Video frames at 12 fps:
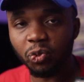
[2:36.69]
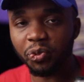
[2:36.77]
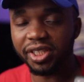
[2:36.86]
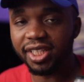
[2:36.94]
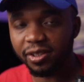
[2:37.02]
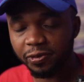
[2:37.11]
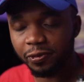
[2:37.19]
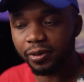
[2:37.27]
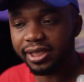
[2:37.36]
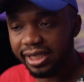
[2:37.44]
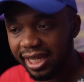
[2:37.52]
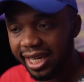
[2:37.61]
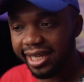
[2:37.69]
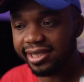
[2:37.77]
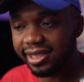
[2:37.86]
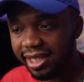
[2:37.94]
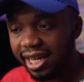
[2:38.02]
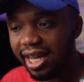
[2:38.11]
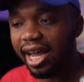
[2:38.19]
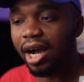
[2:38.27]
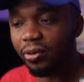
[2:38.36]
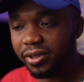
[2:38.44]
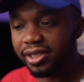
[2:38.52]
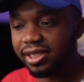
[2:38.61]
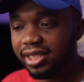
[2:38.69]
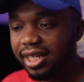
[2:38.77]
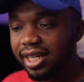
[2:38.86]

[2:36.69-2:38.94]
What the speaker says: within 48 hours.